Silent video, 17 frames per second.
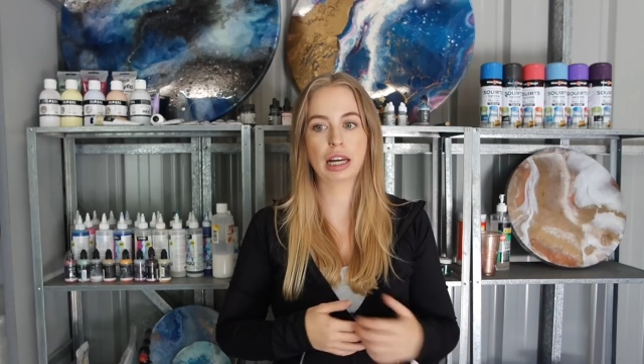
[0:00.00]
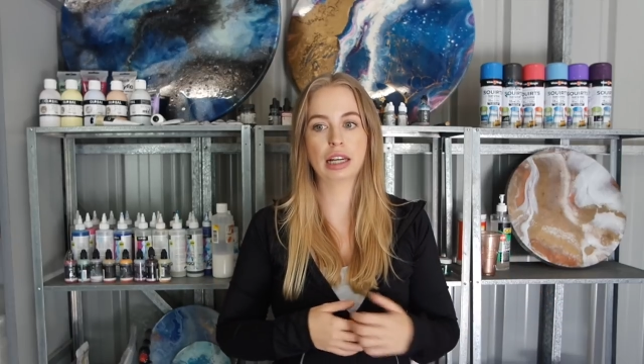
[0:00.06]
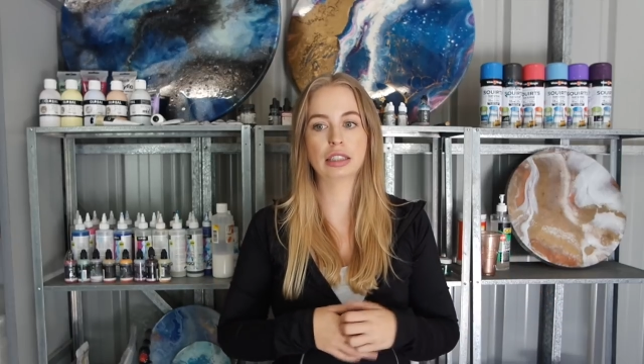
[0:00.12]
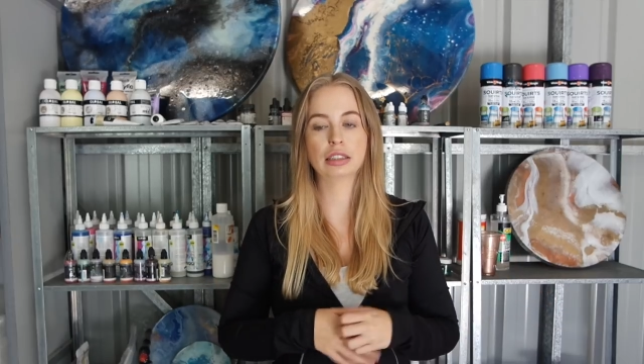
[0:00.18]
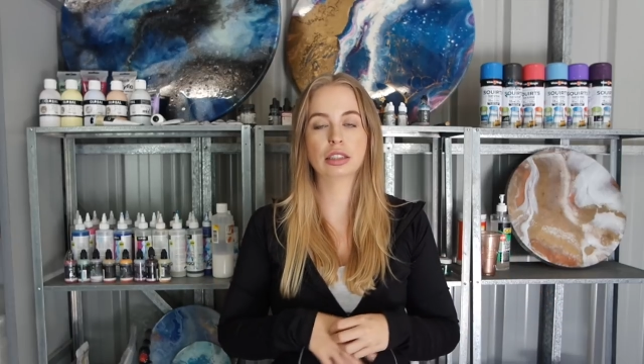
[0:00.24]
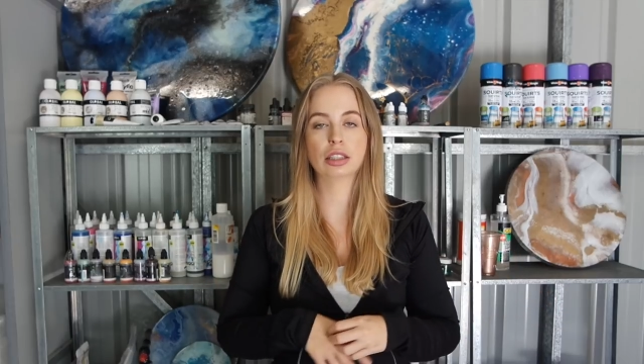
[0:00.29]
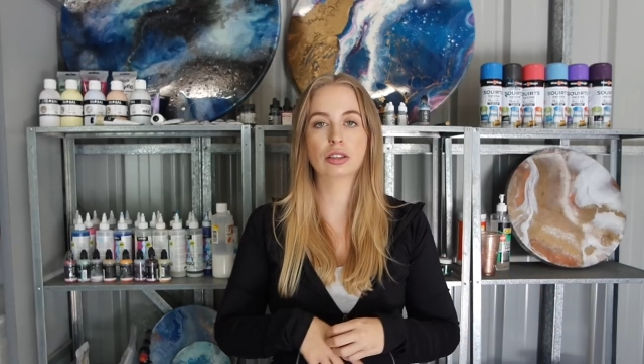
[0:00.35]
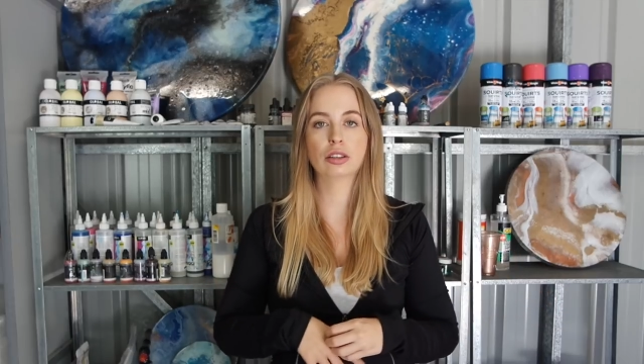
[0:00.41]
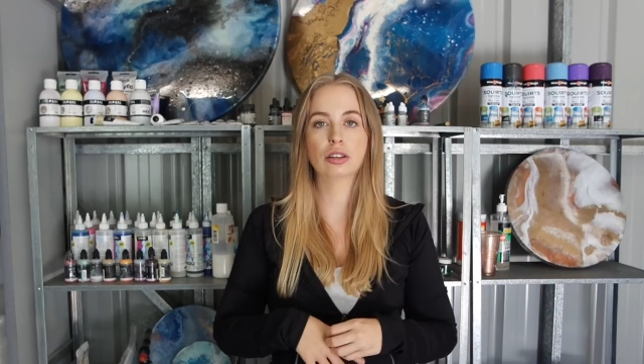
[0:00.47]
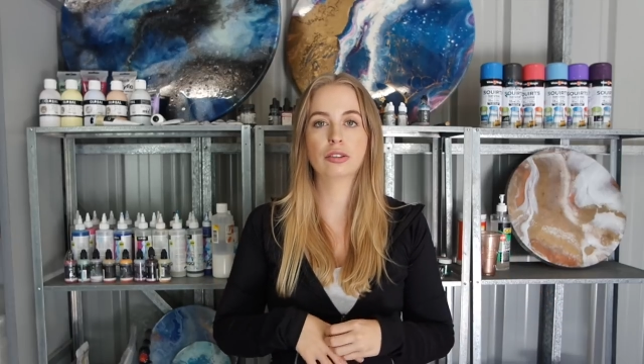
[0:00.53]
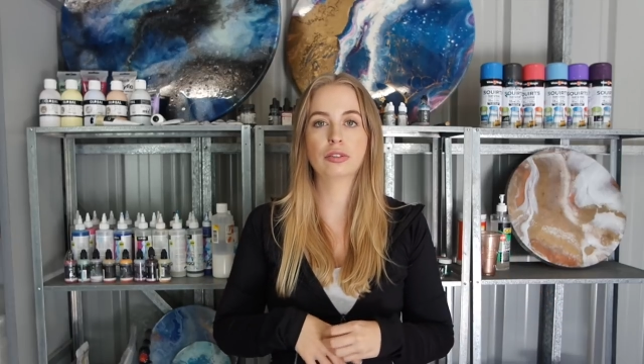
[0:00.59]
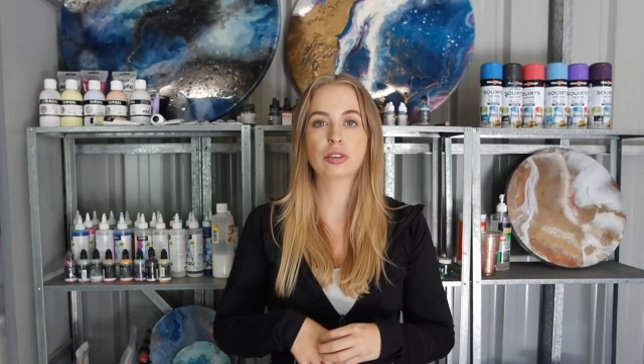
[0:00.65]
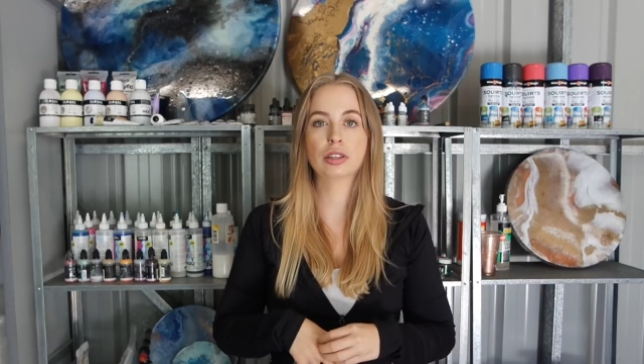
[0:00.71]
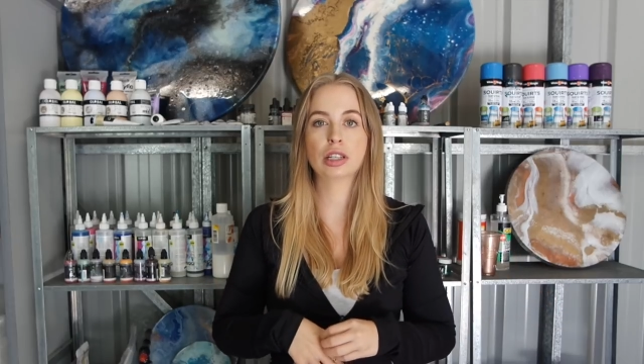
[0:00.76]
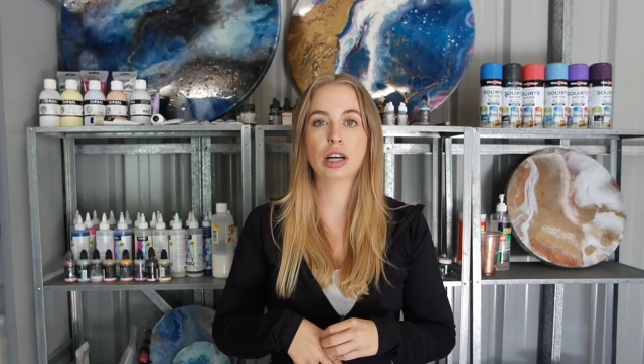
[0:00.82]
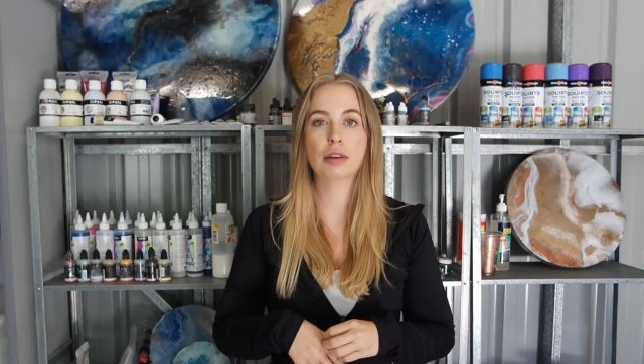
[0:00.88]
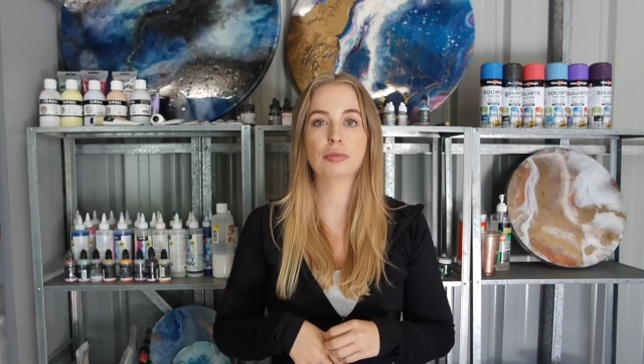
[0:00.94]
and a lot of
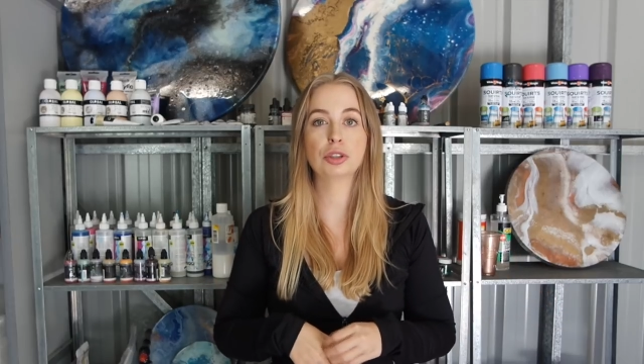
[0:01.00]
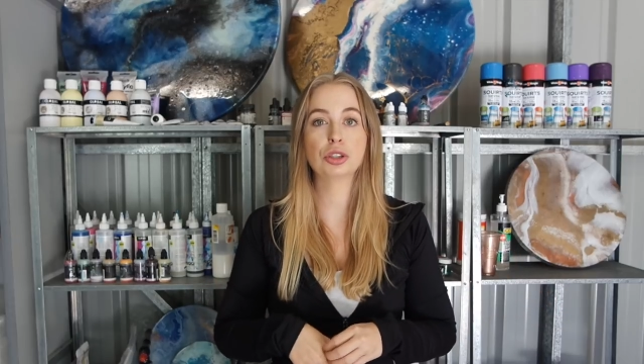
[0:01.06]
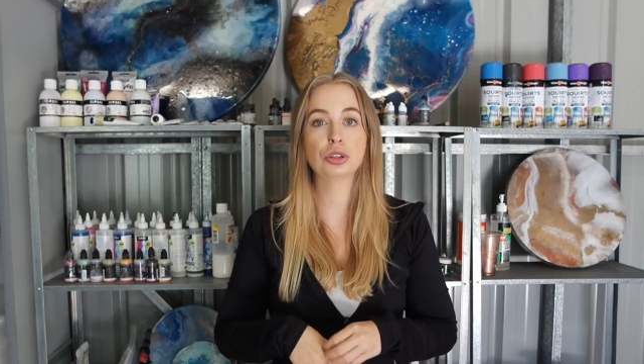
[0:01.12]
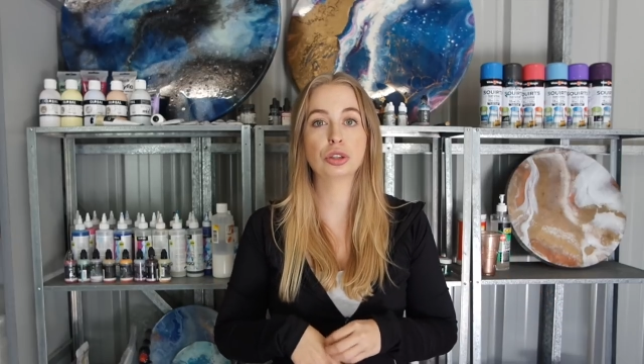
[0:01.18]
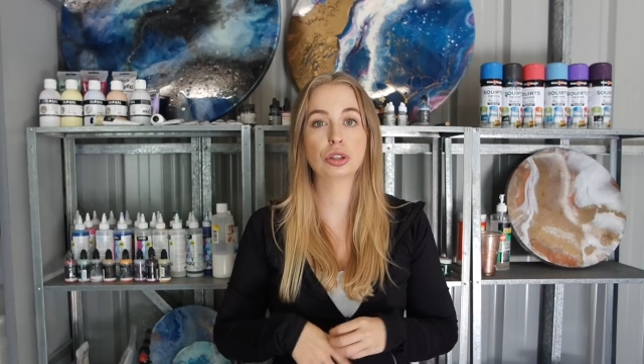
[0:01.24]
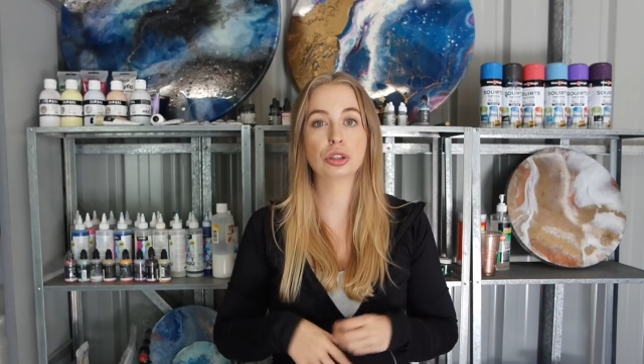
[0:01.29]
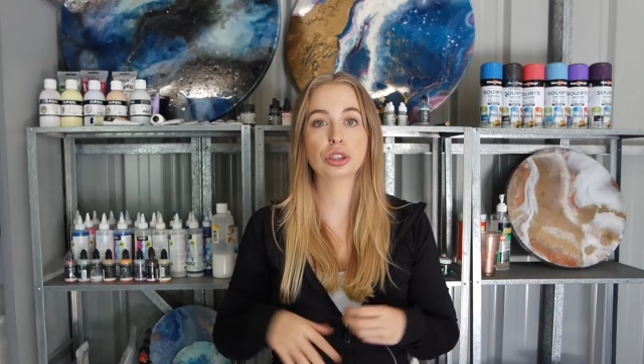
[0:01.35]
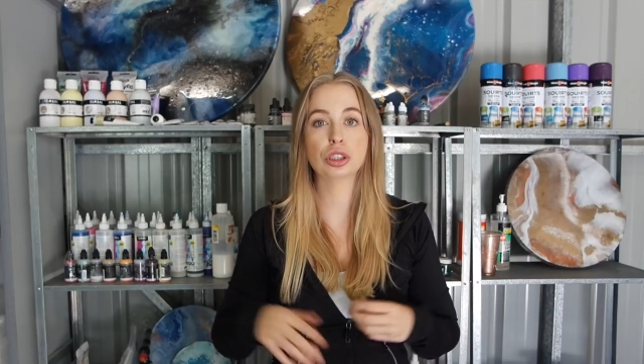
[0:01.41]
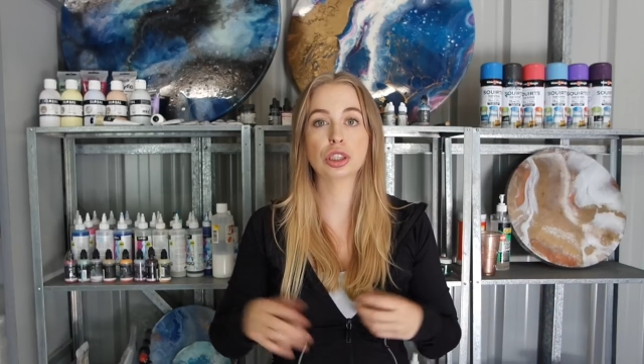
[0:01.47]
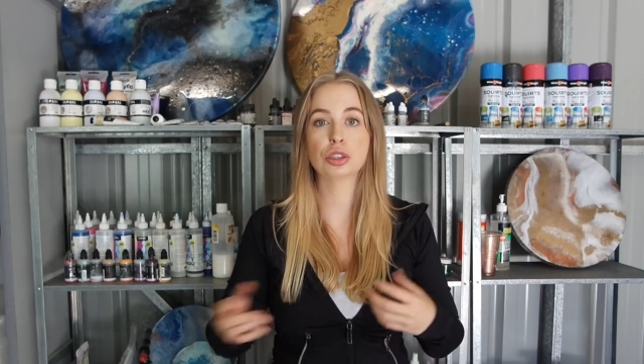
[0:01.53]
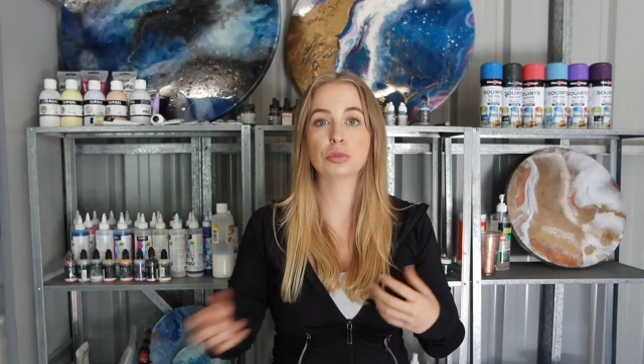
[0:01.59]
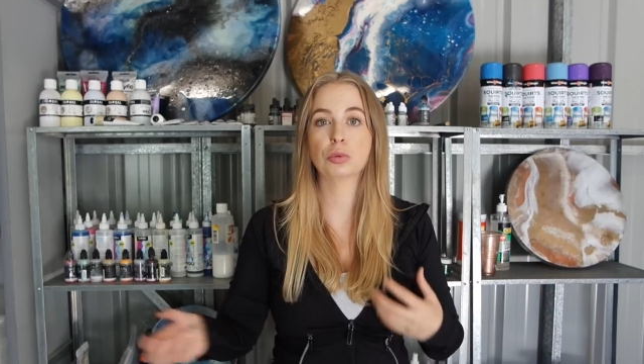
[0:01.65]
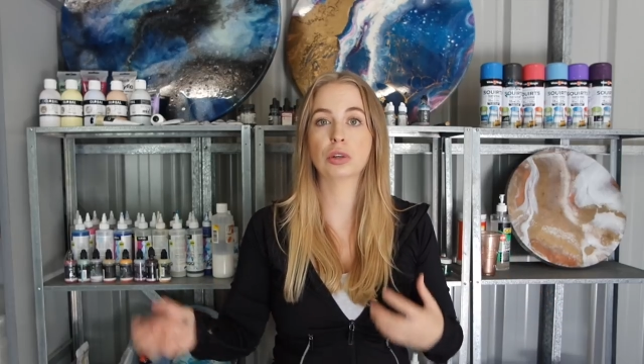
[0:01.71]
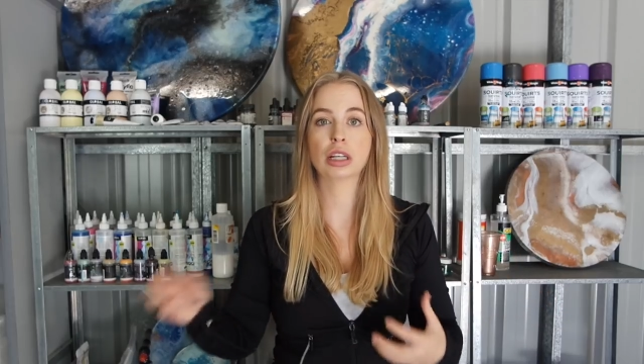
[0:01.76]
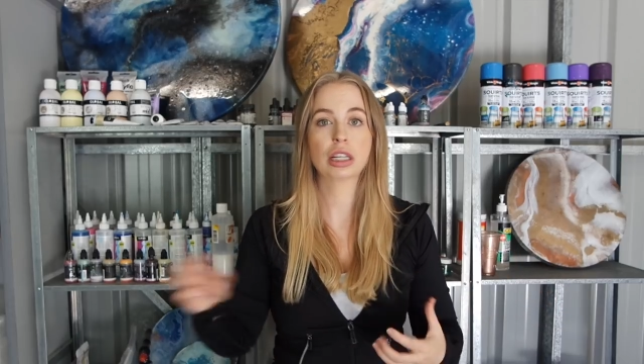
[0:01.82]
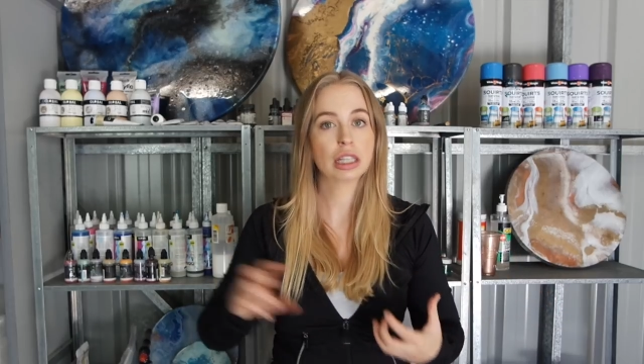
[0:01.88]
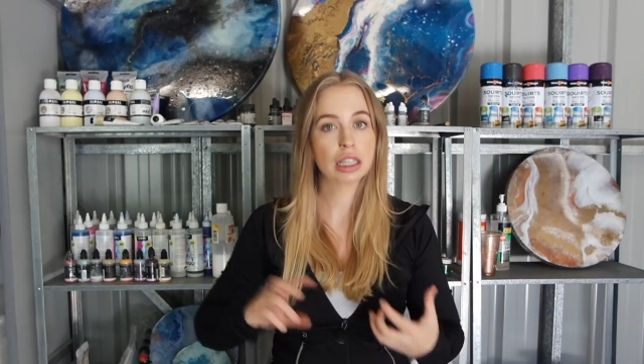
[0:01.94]
the time the students
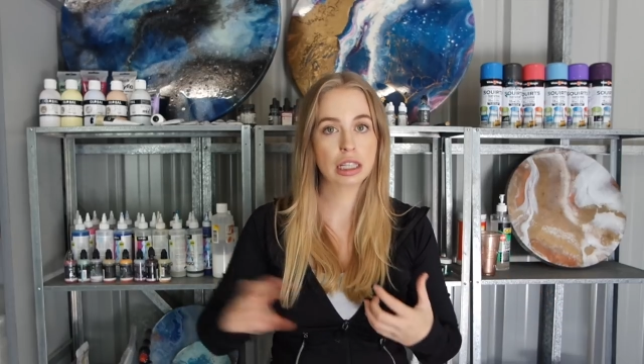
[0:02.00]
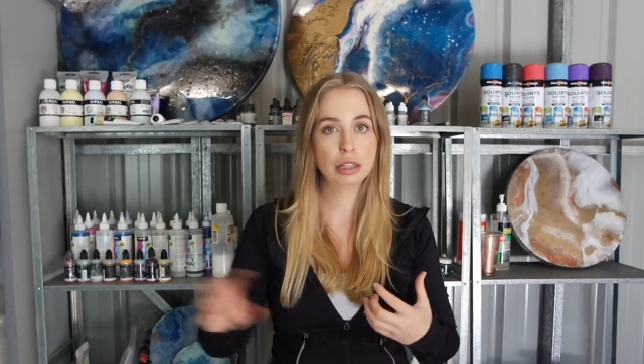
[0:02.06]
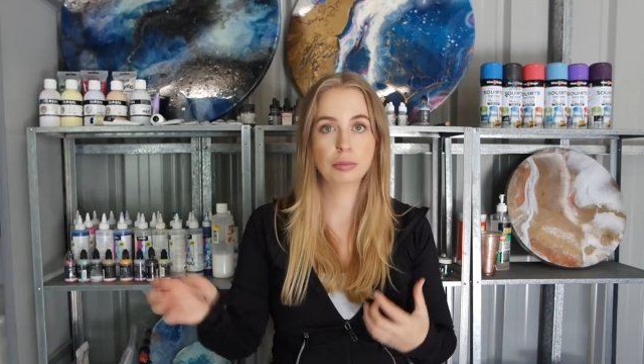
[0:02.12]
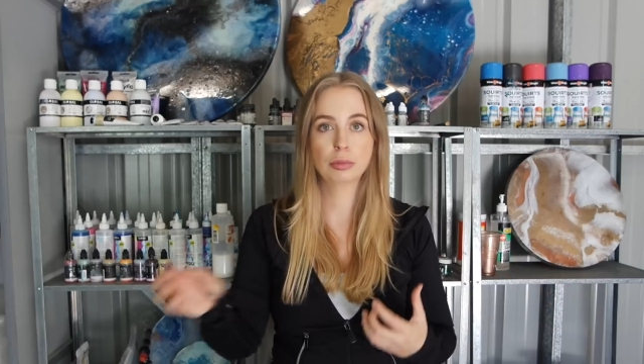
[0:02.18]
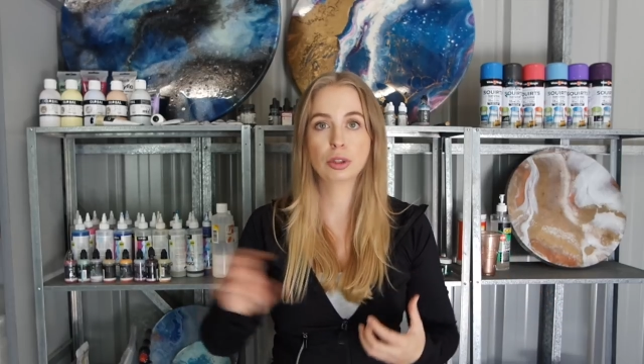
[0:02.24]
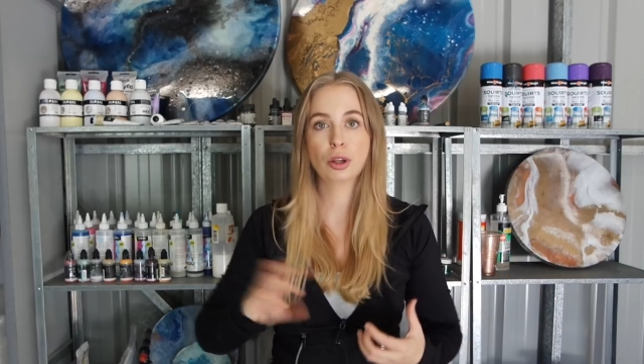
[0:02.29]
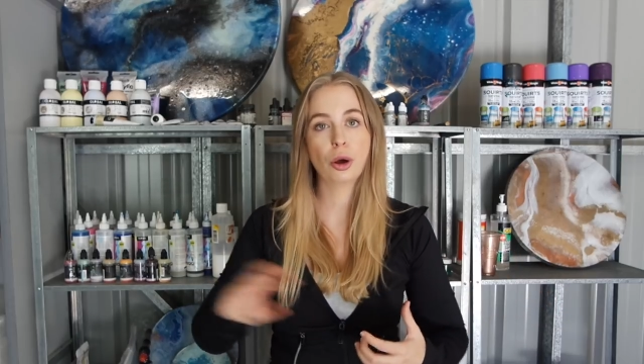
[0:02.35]
just want to keep